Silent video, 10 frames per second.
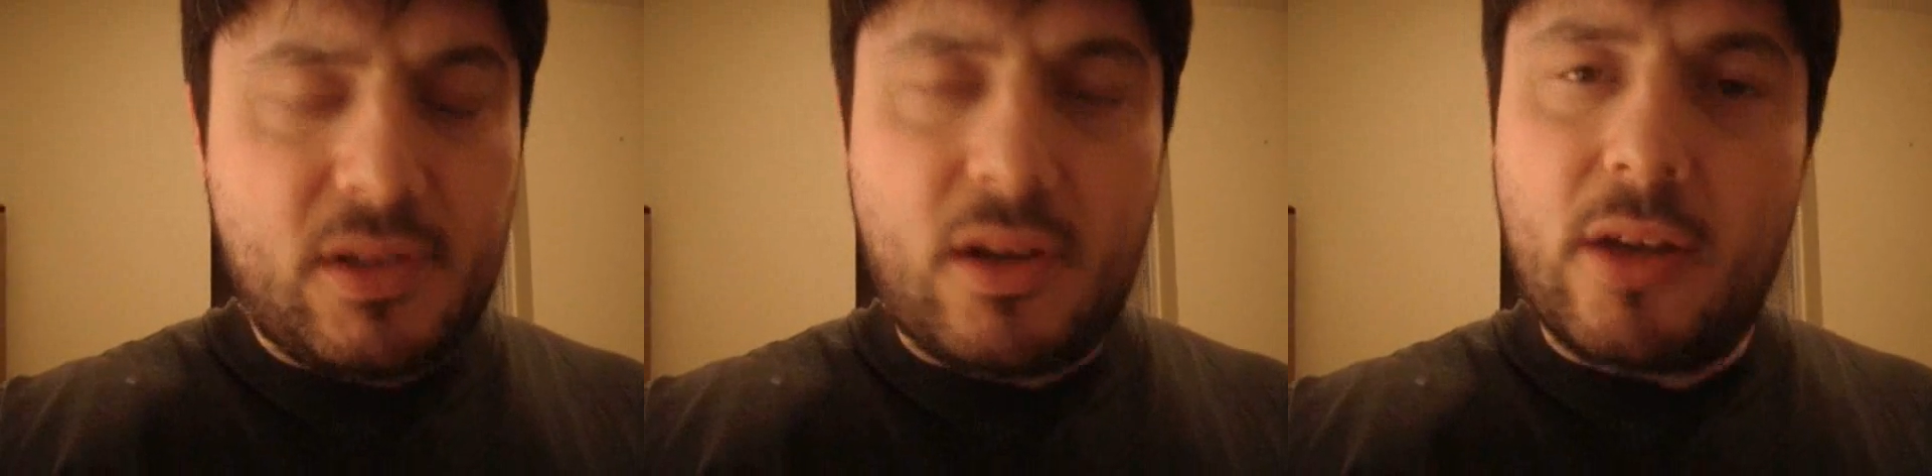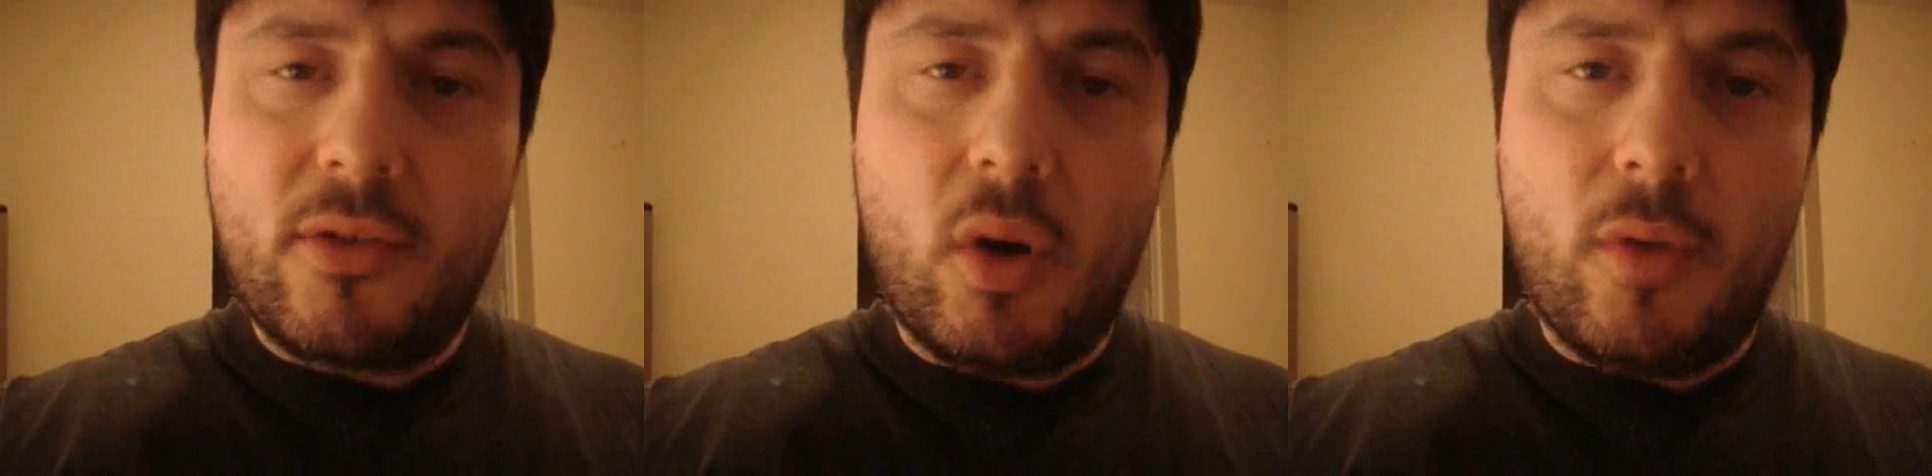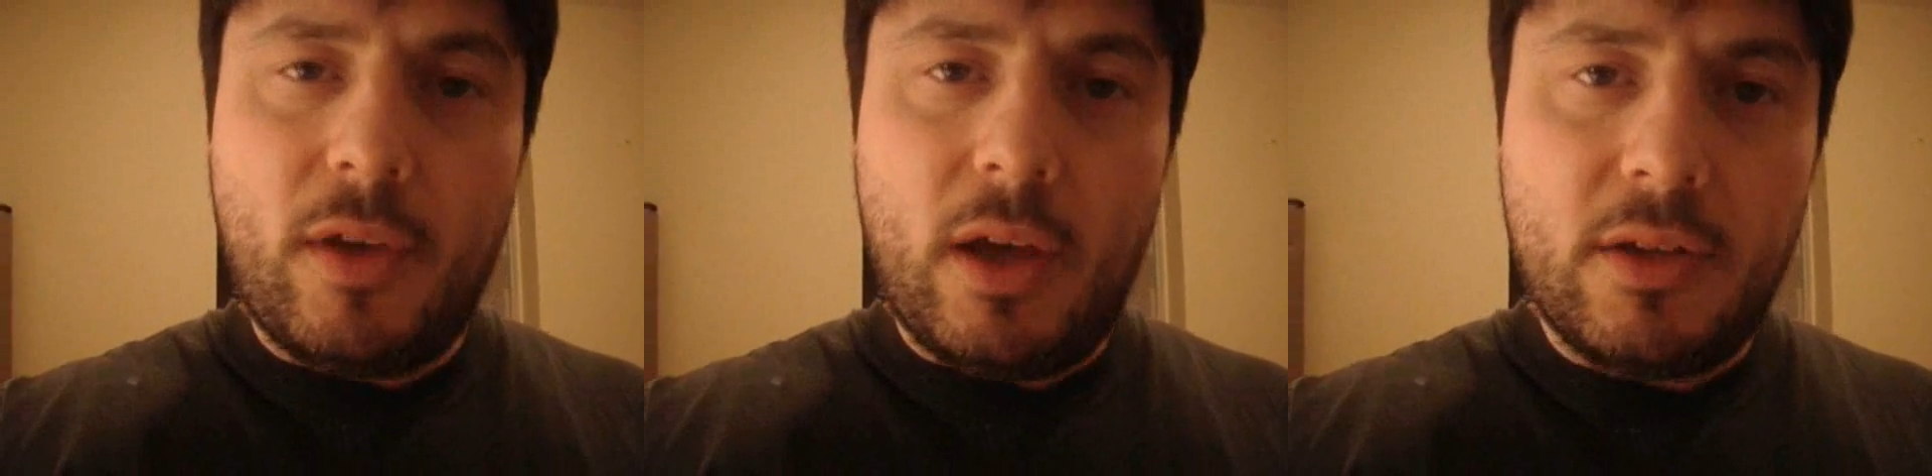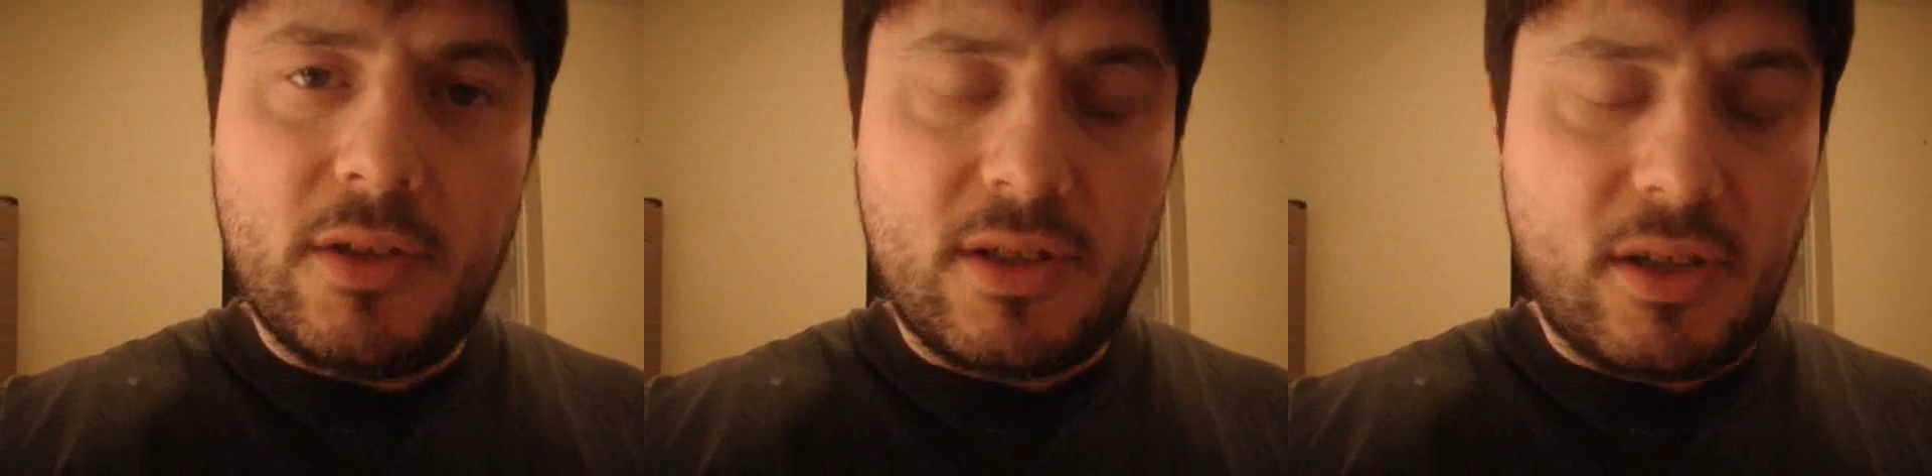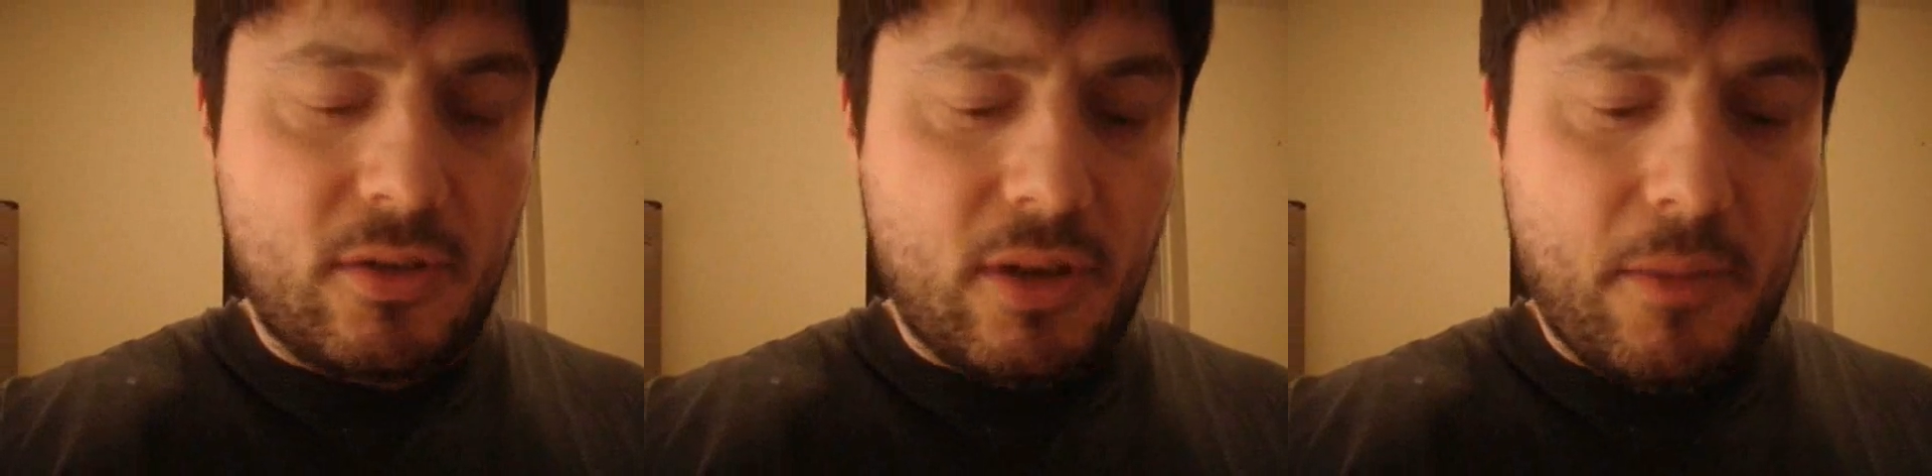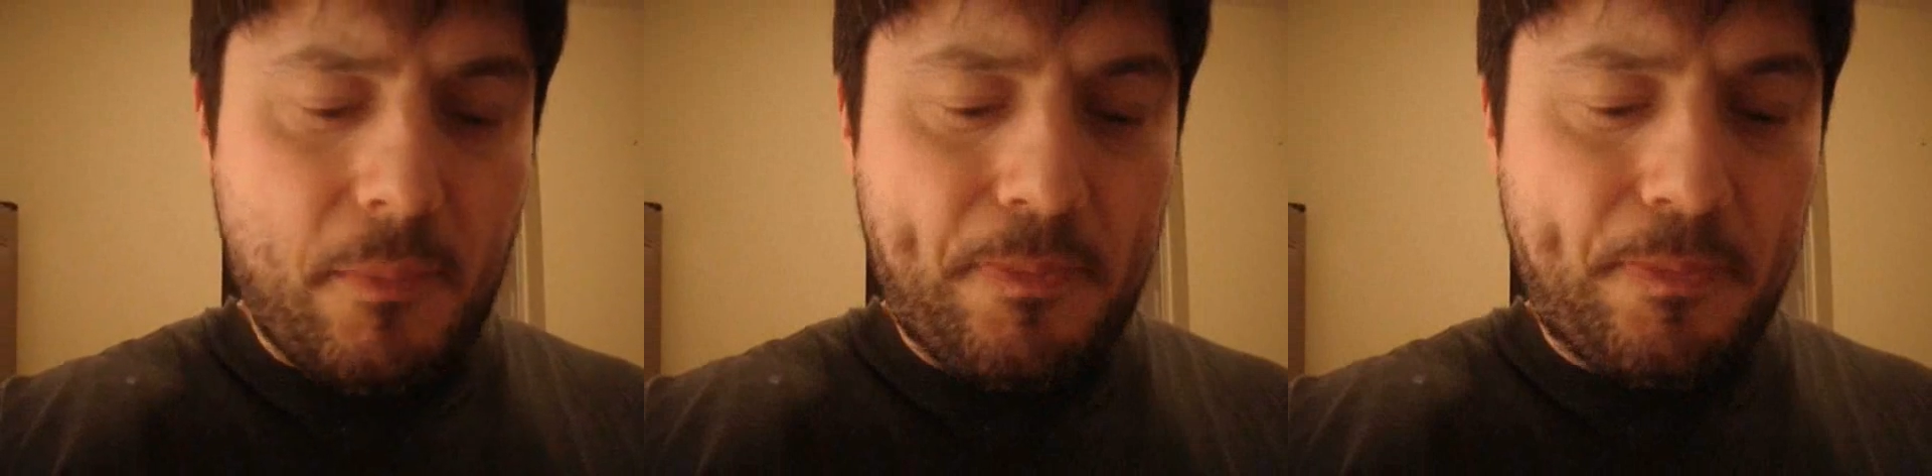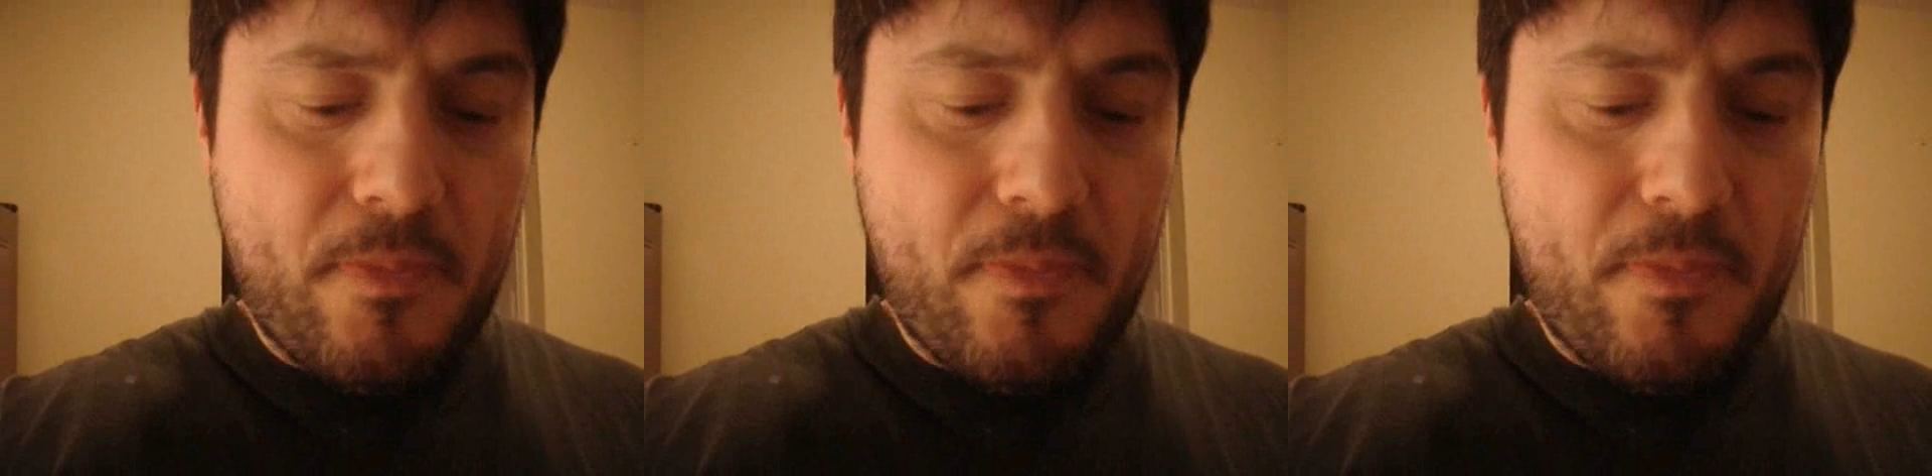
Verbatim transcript: It's kind of coffee undertone there.